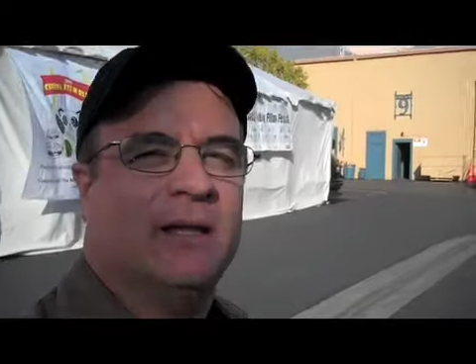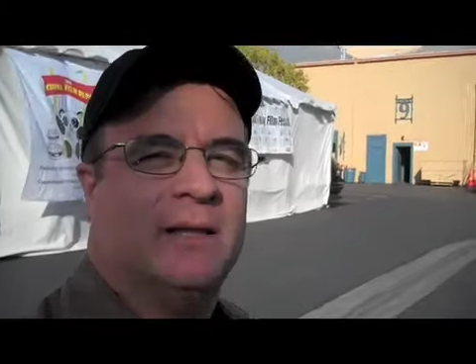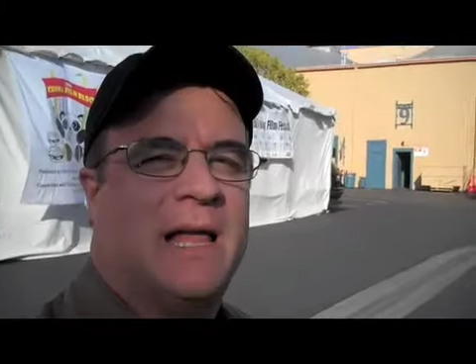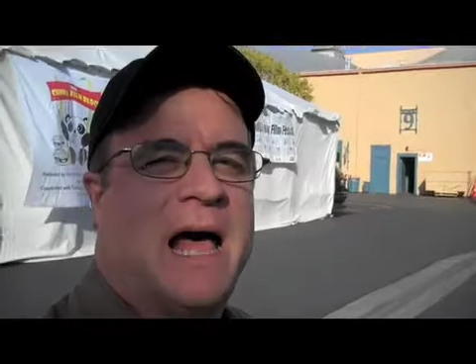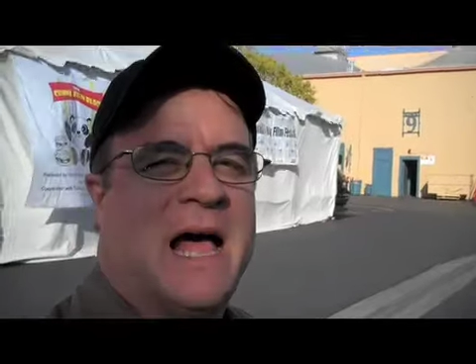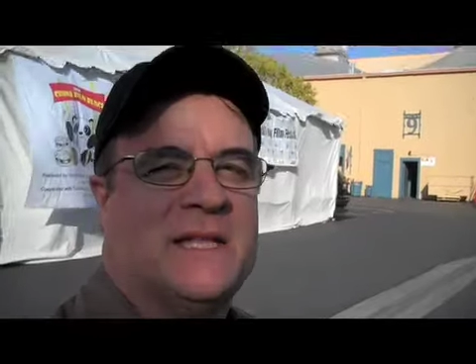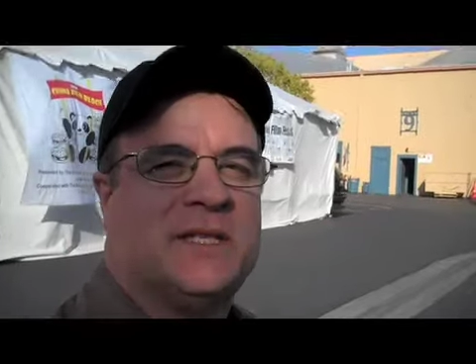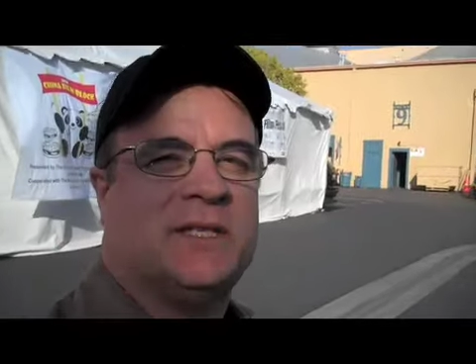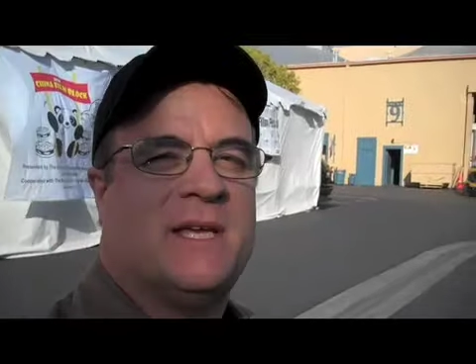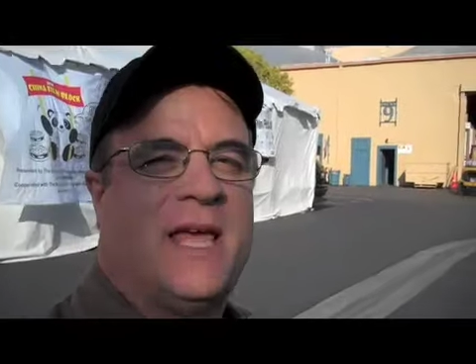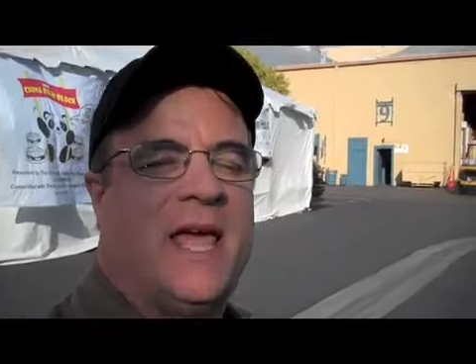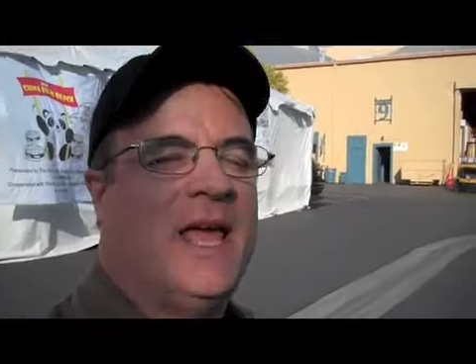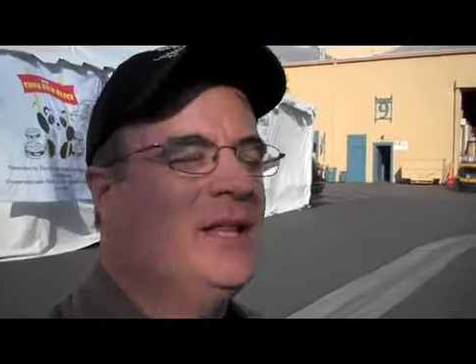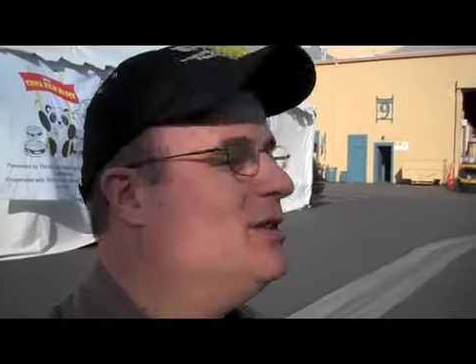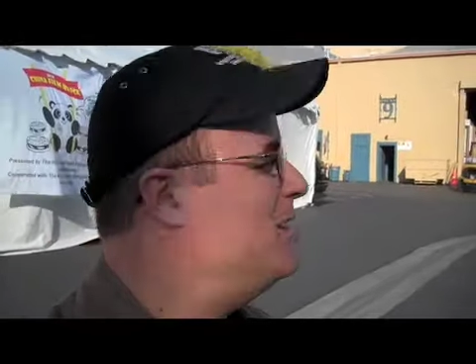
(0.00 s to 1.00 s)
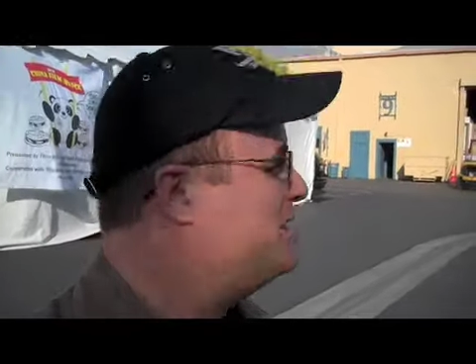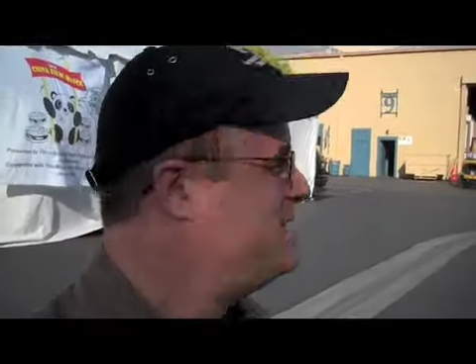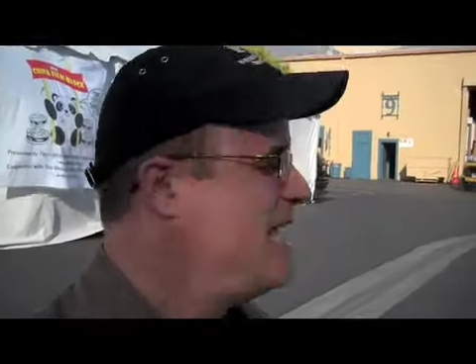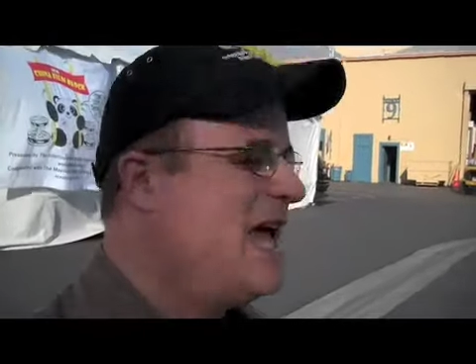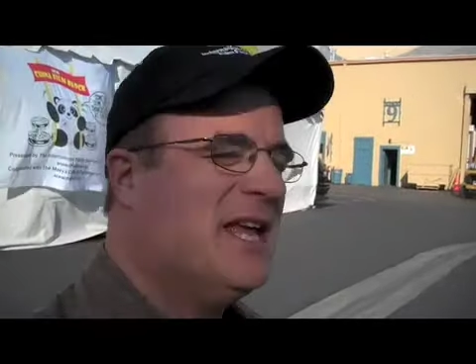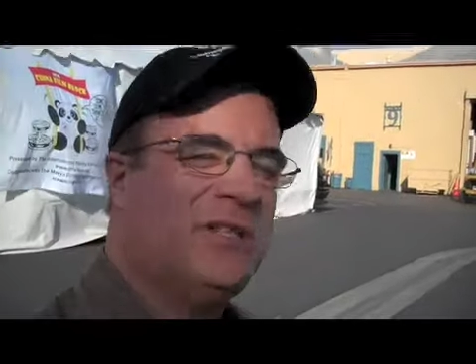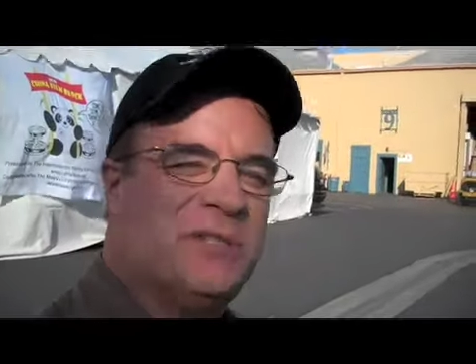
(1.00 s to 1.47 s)
lots in Los
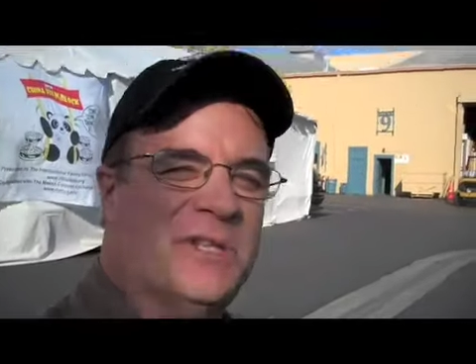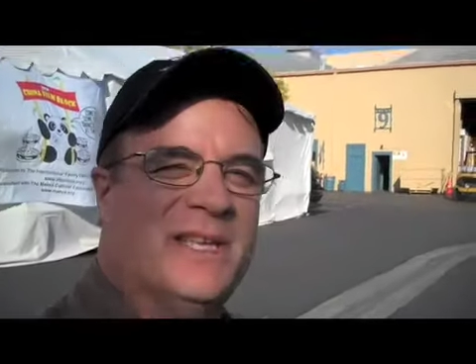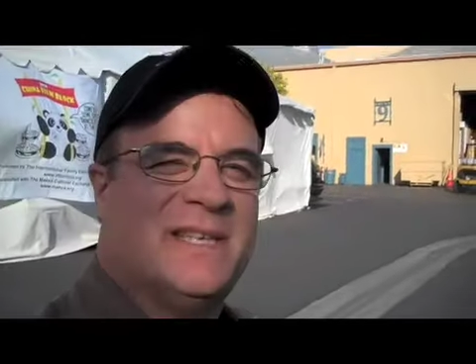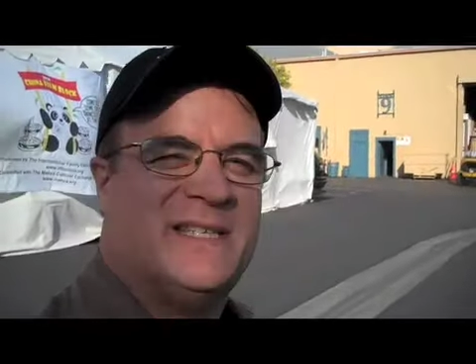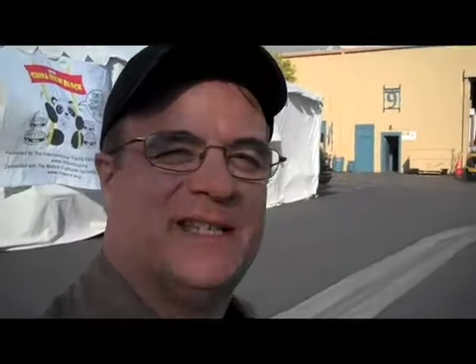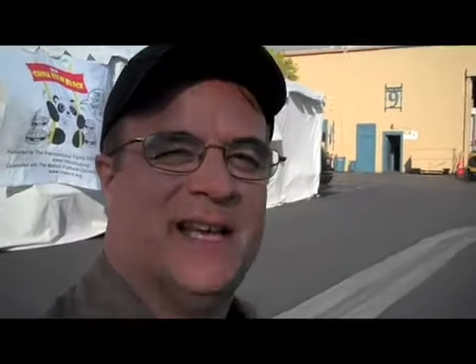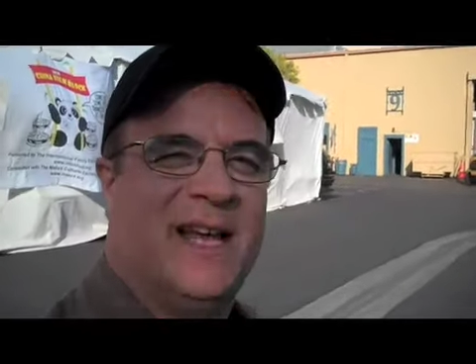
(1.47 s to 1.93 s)
Angeles.